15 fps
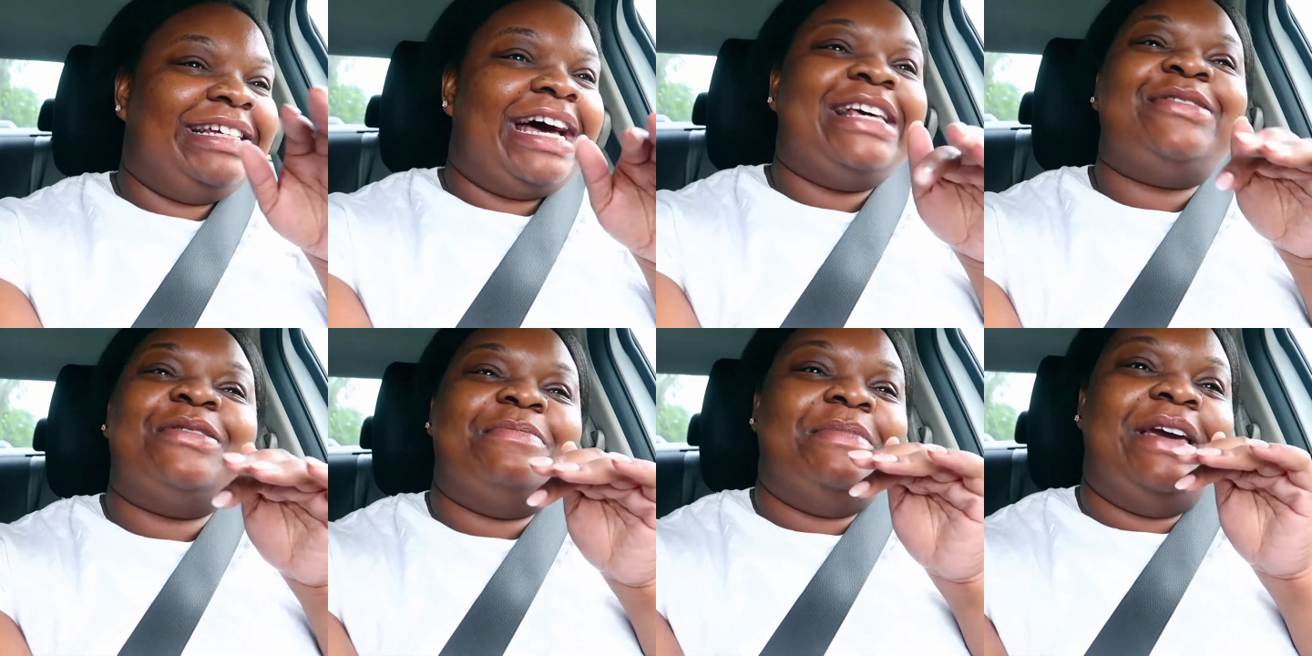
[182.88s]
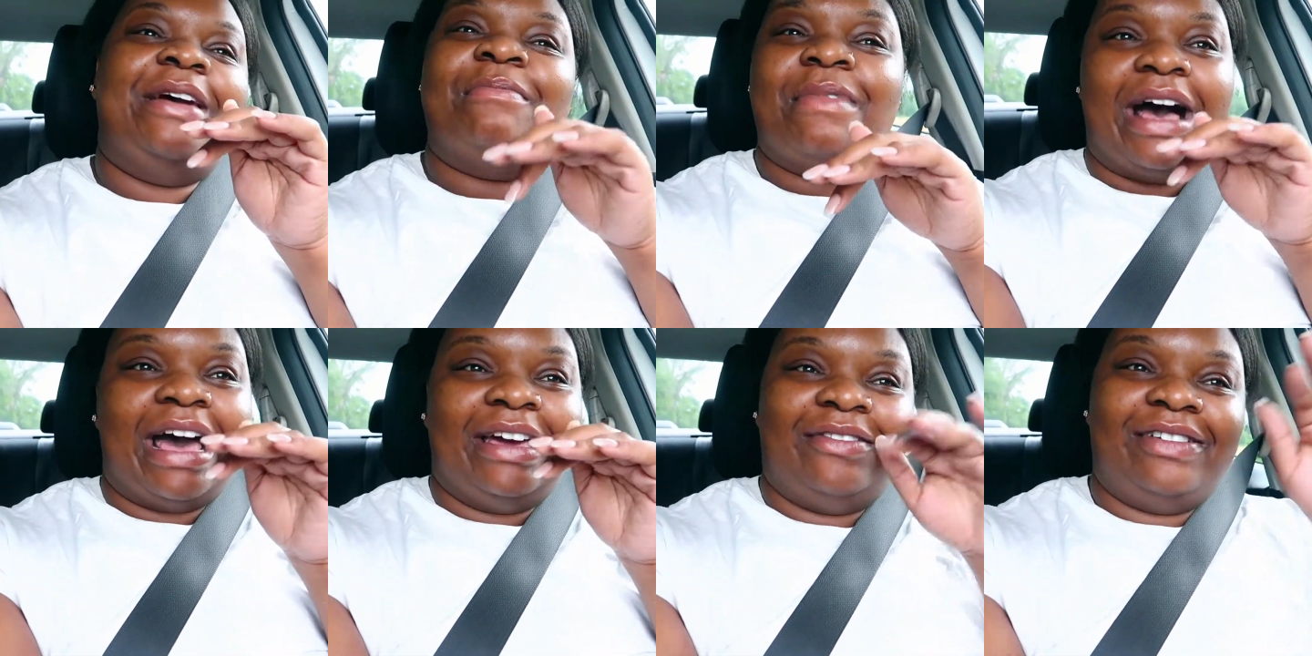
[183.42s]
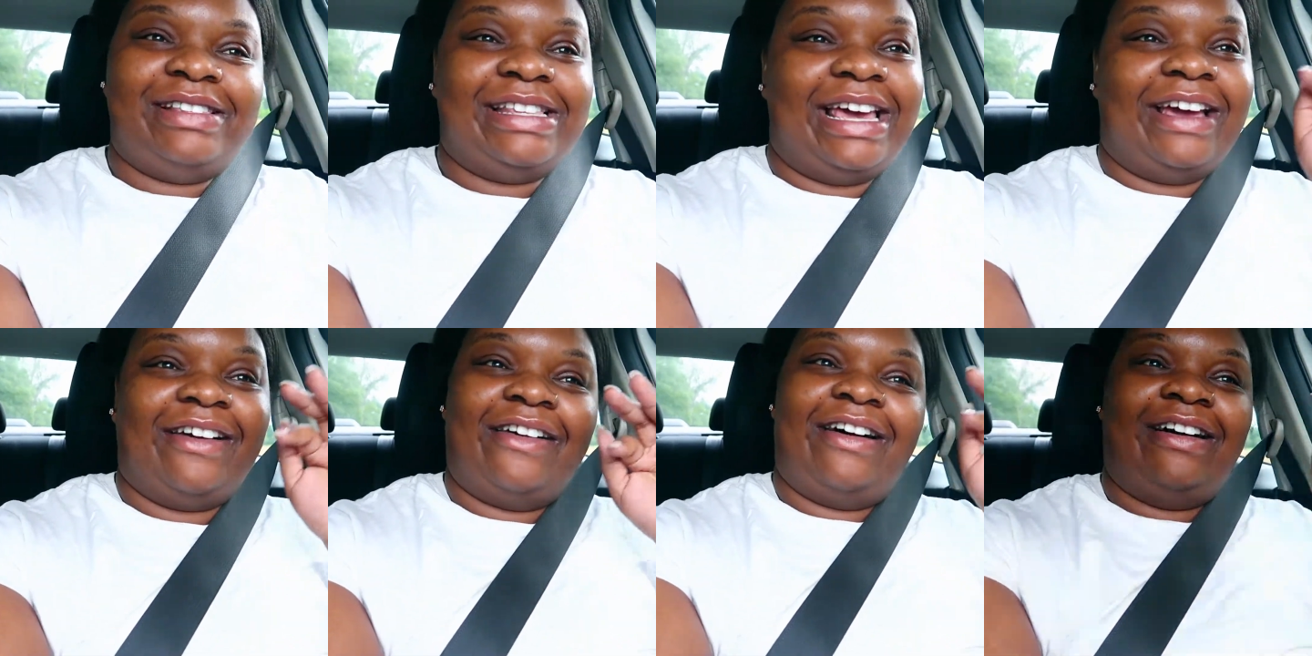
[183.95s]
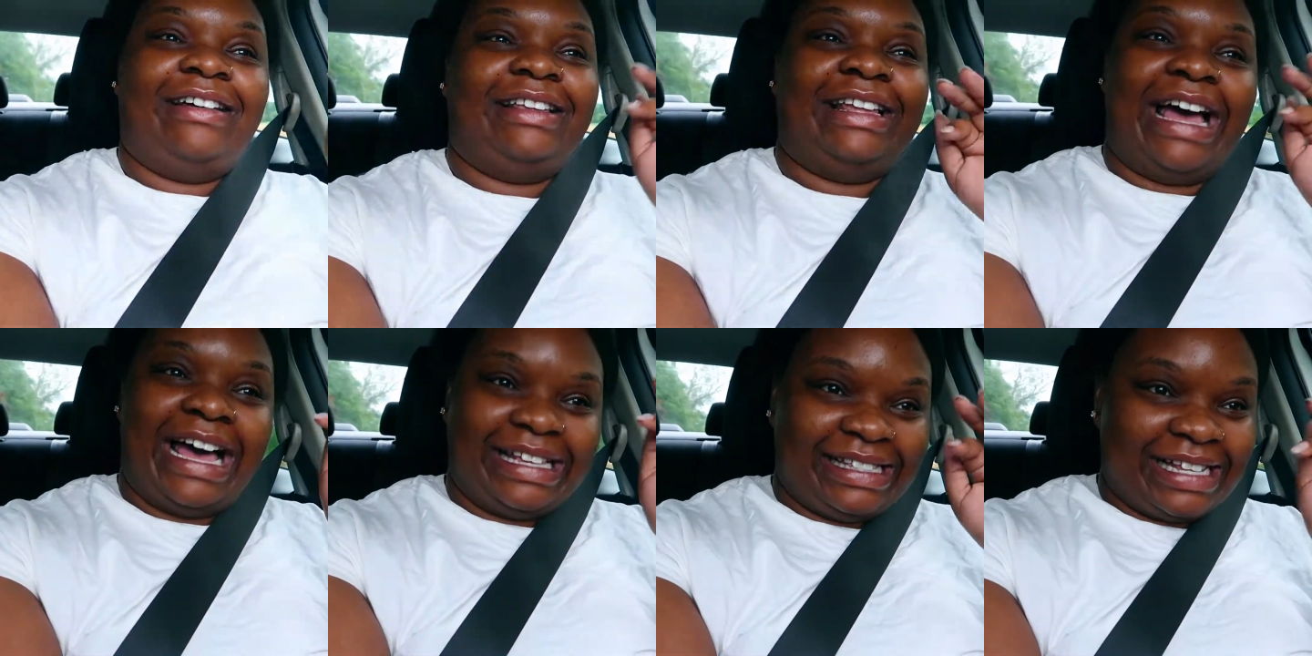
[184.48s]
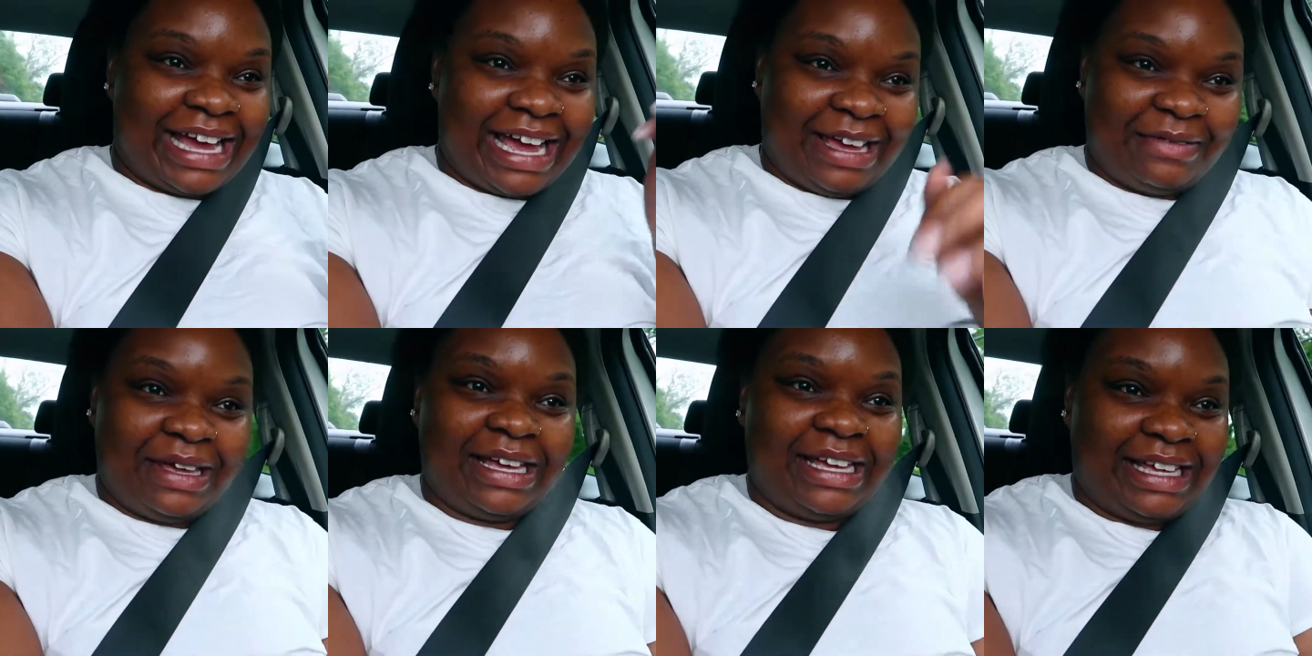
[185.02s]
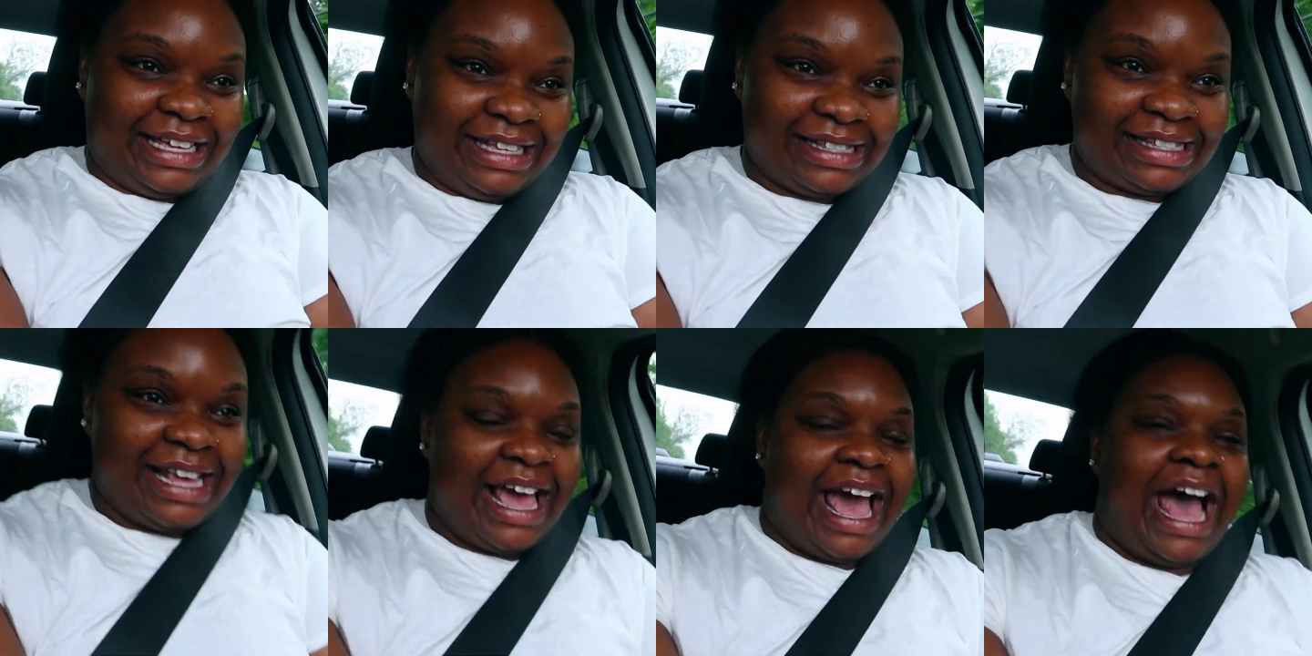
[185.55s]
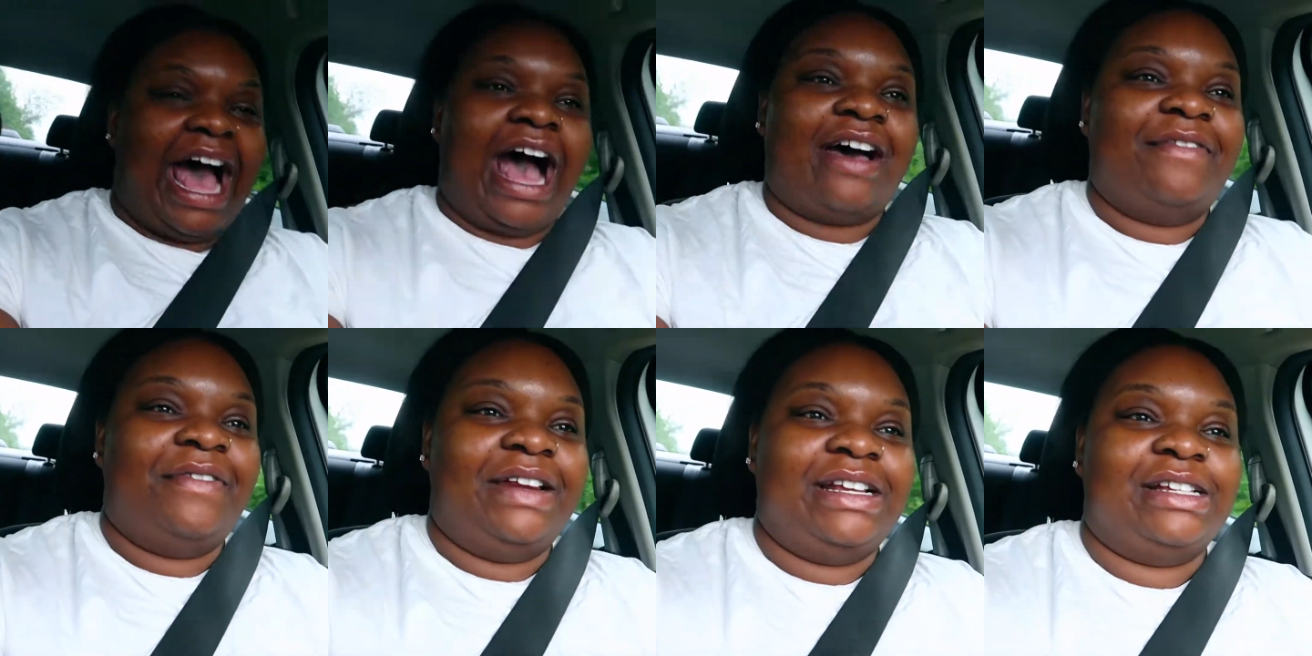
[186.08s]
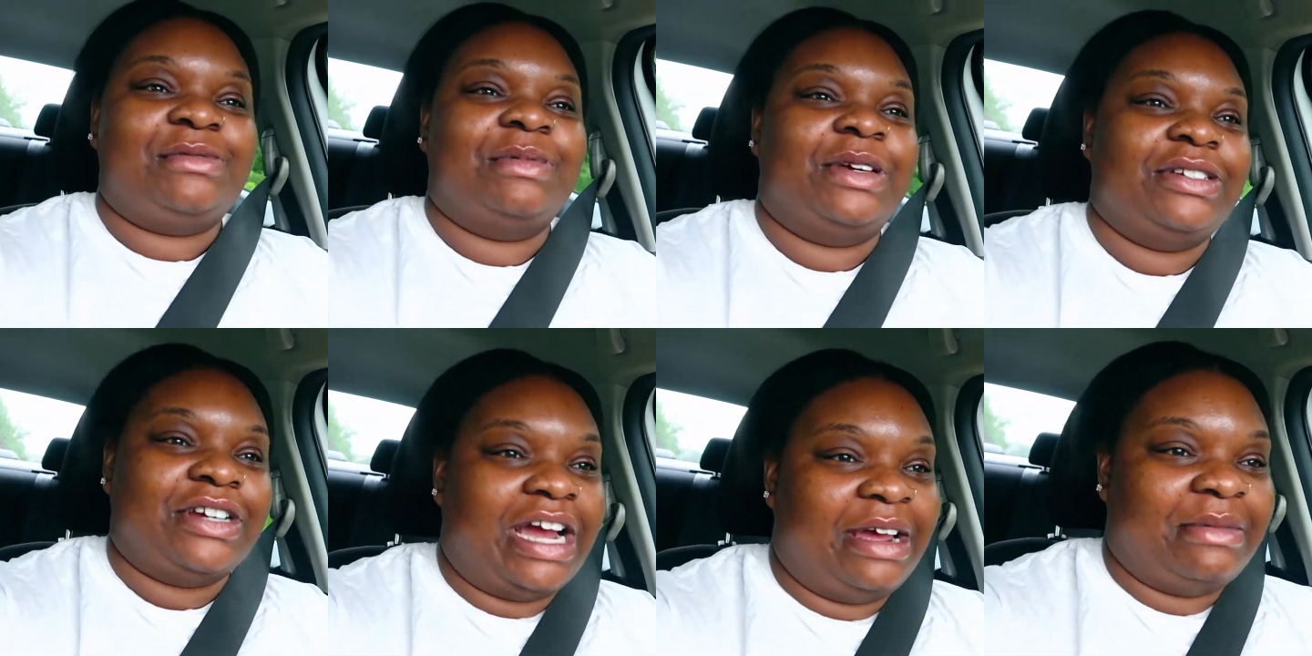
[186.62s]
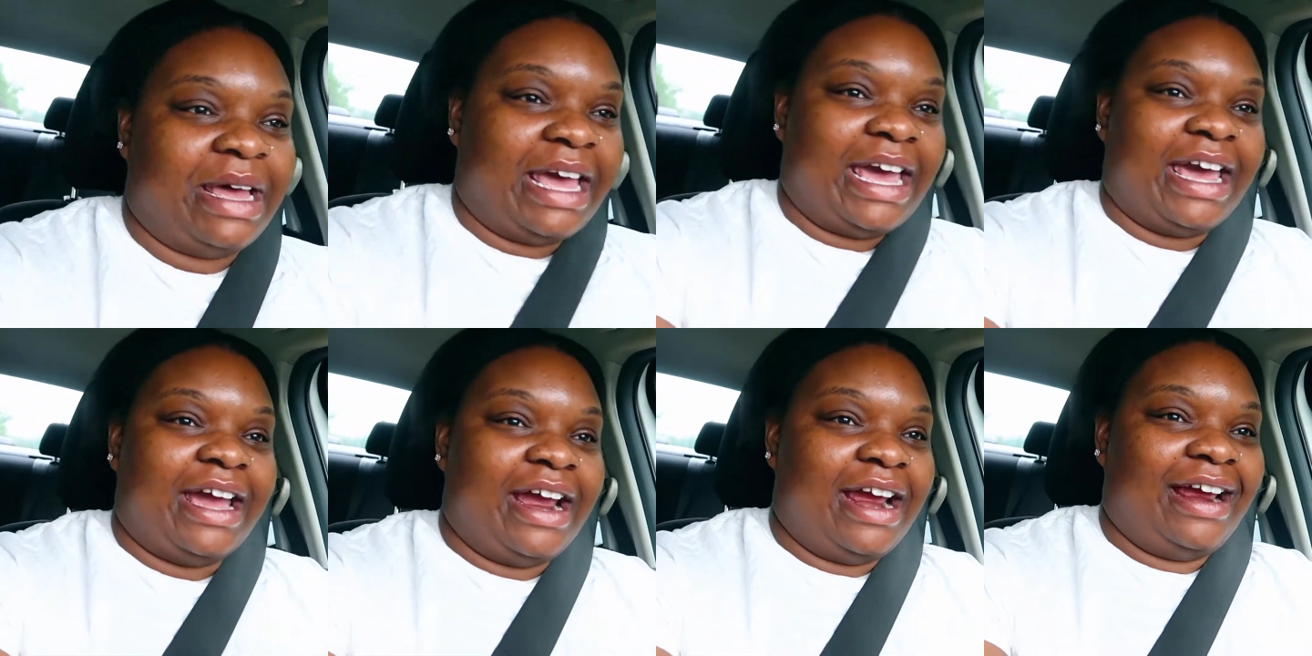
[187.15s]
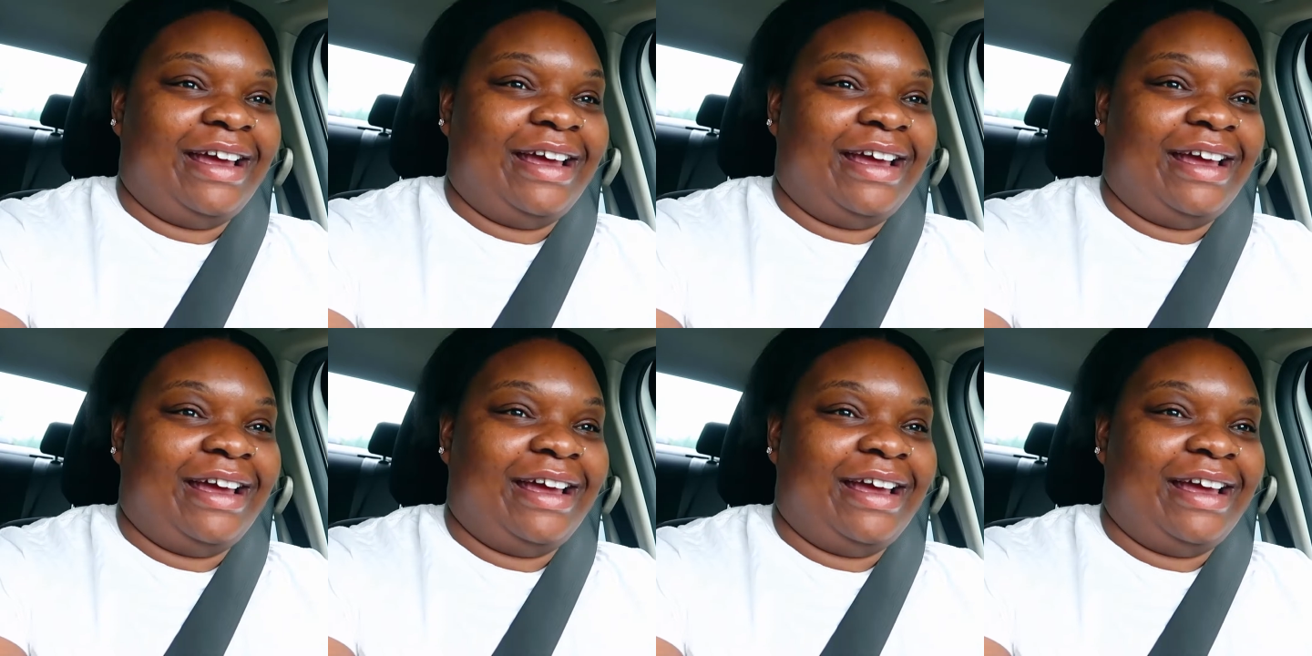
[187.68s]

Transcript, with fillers: that's what me and maya was saying all last night because i finished blow drying my hair